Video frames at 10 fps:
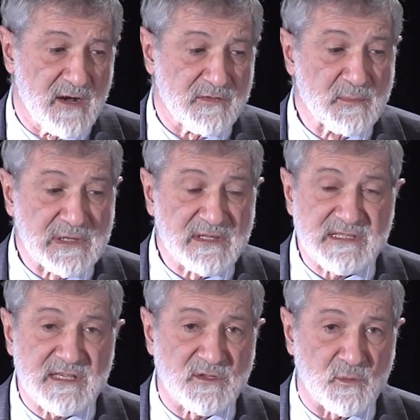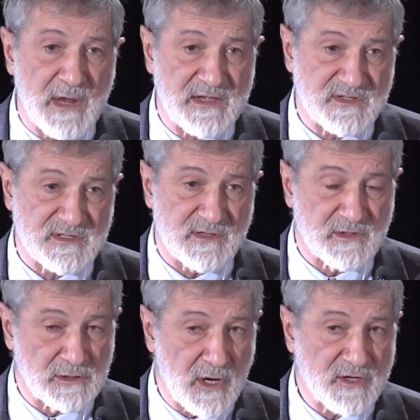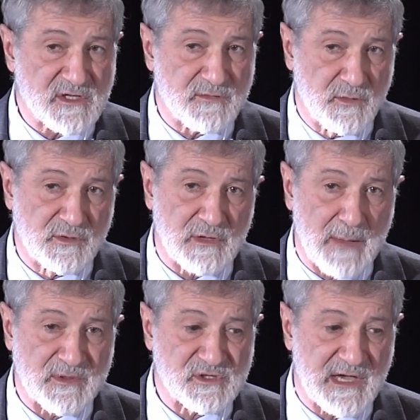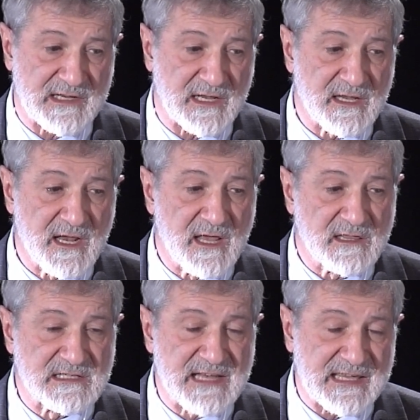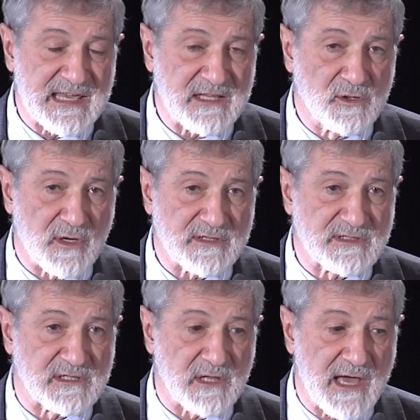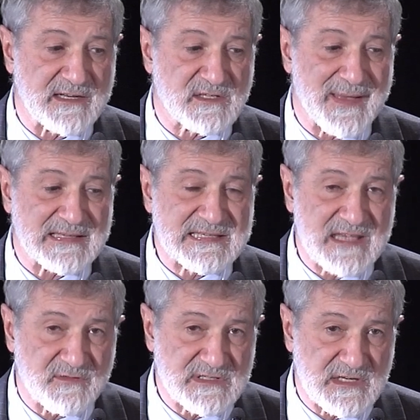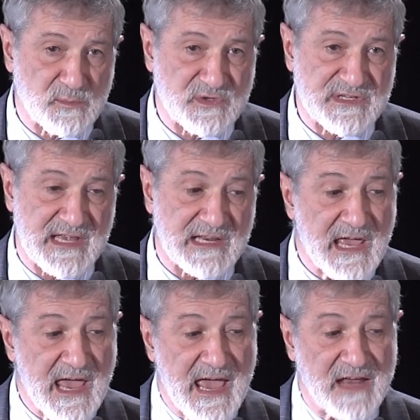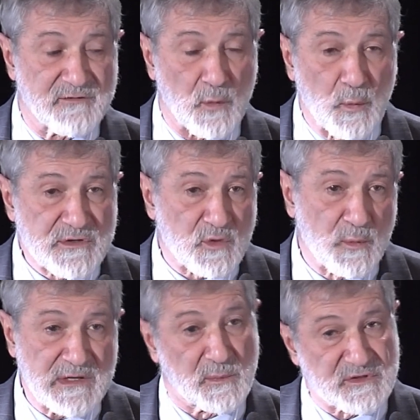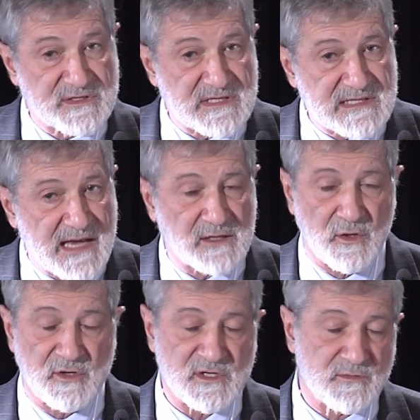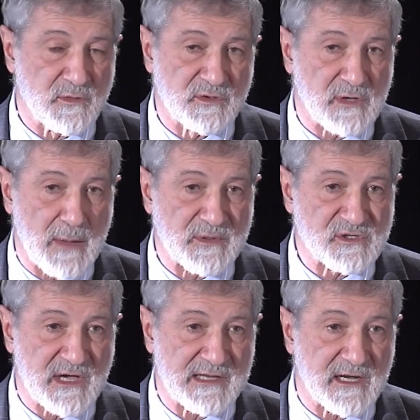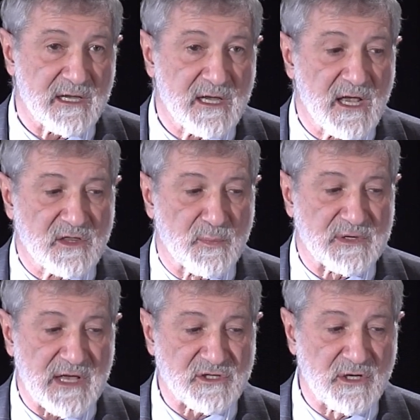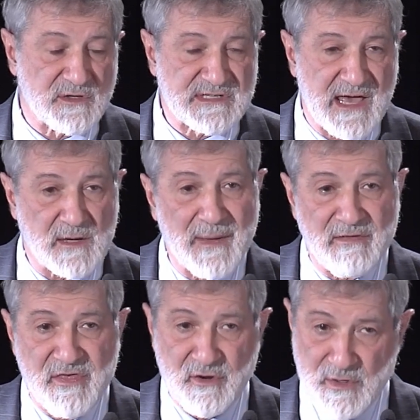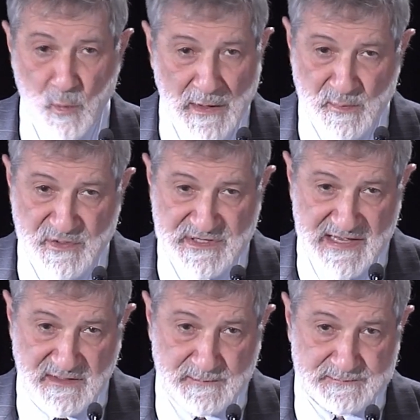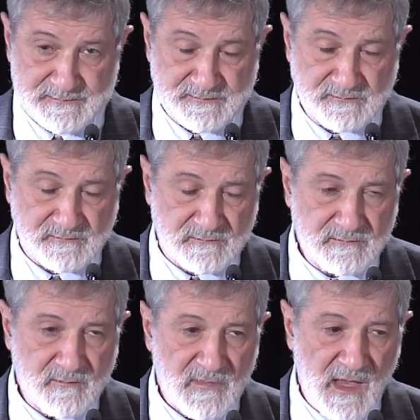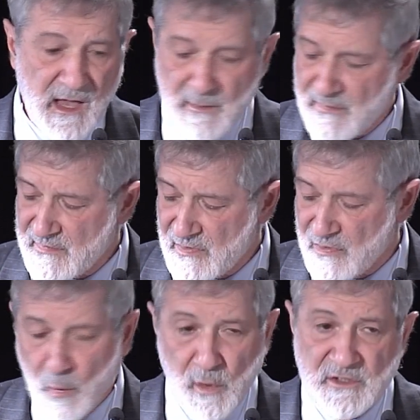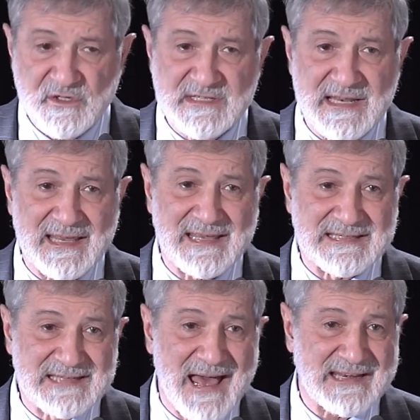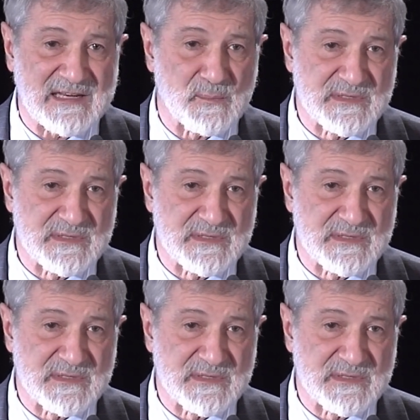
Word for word: For middle season rice, the largest food crop in China, the decade long decline is about 17%. And for winter wheat, which is the second largest food crop in China, the production goes down about 31%. Um, the world just is not in a